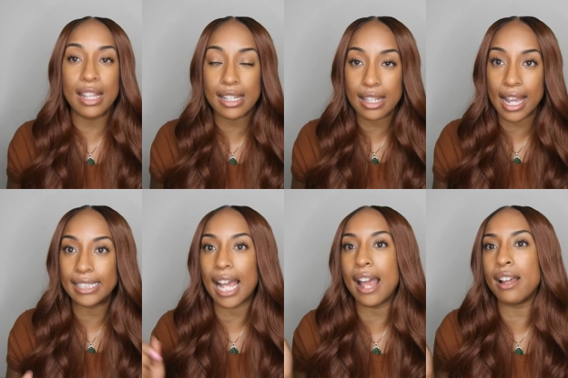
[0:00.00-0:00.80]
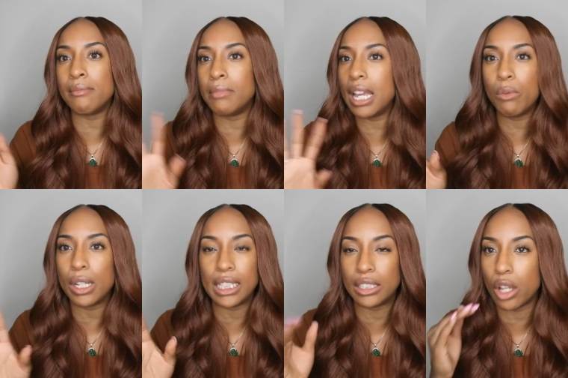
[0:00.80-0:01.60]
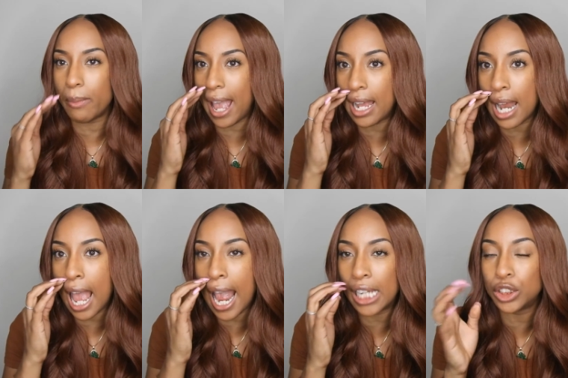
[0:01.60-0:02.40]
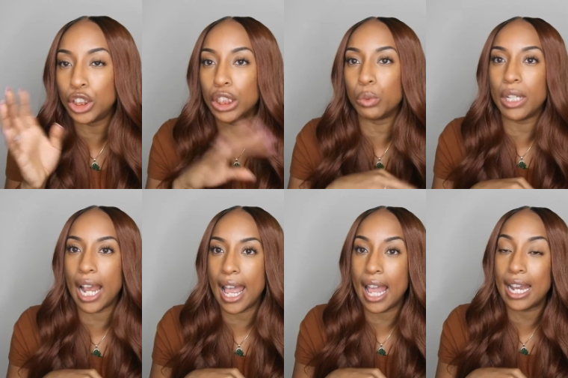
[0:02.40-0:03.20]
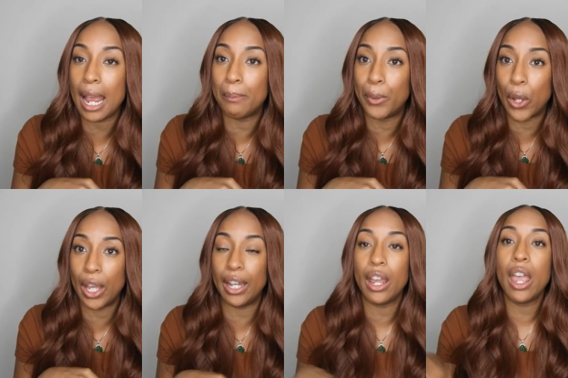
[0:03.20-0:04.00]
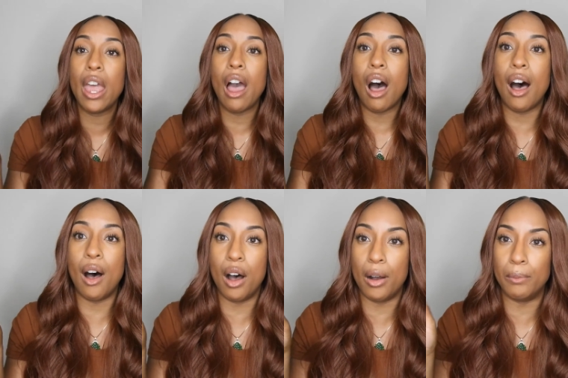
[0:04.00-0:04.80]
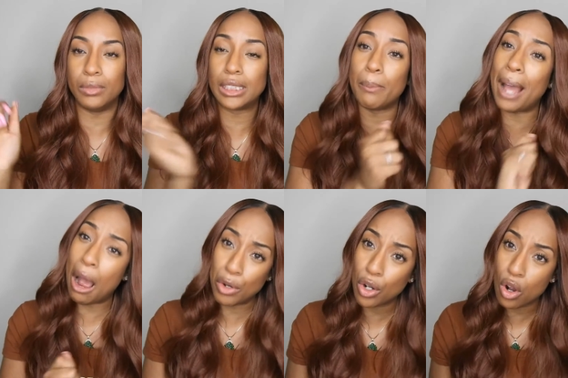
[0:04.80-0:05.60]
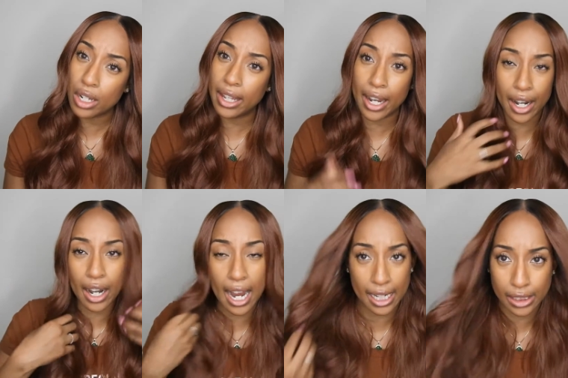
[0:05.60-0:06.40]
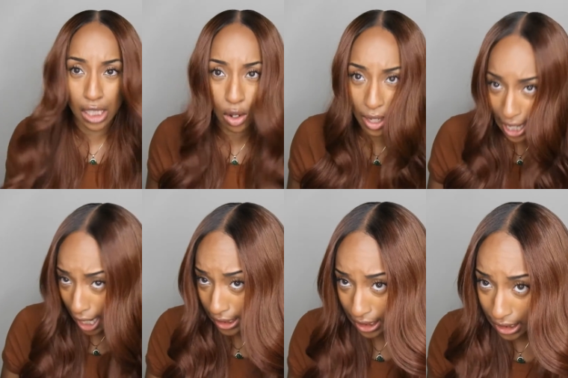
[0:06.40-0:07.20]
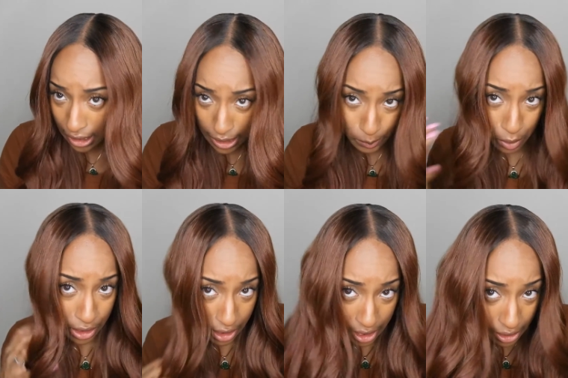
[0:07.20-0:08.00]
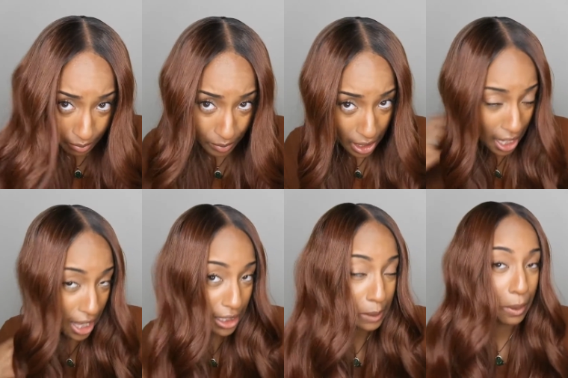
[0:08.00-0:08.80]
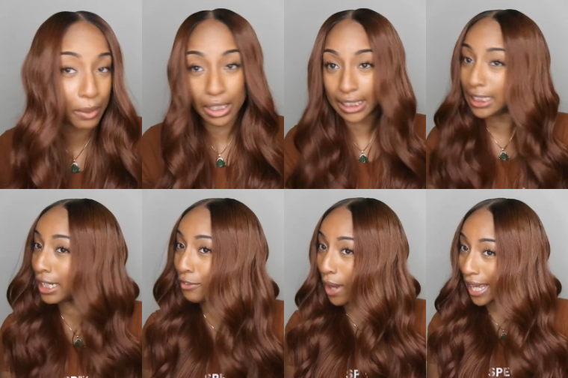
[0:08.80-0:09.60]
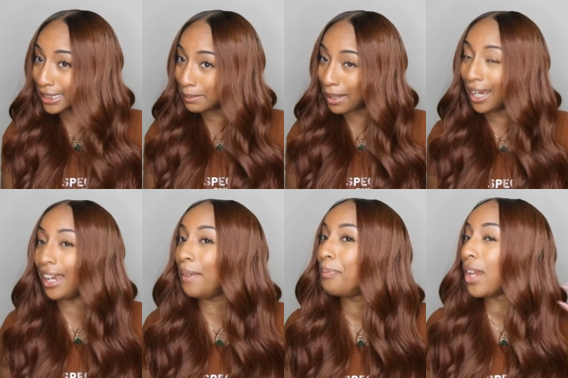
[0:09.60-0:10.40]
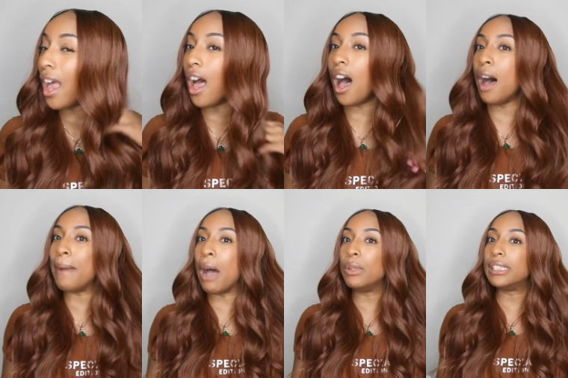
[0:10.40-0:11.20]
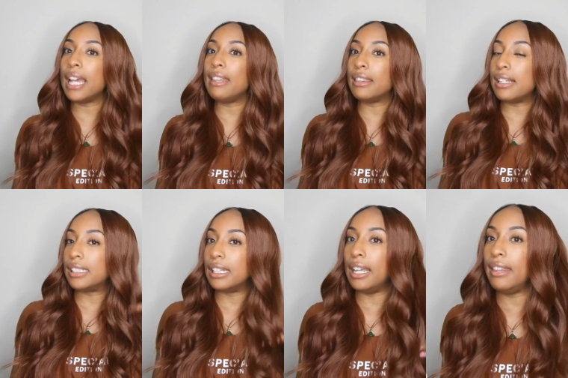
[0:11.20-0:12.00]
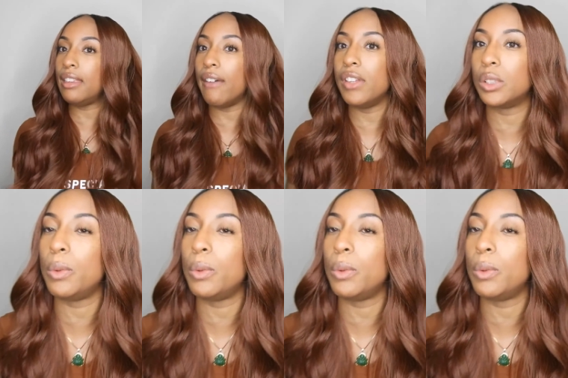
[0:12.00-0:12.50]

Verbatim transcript: This lace, um, it wasn't so bad. I actually just went ahead and put um, some powder on there, and so it kind of tipped the lace pretty good. Looks pretty realistic if you ask me. Um, I would say that this length of this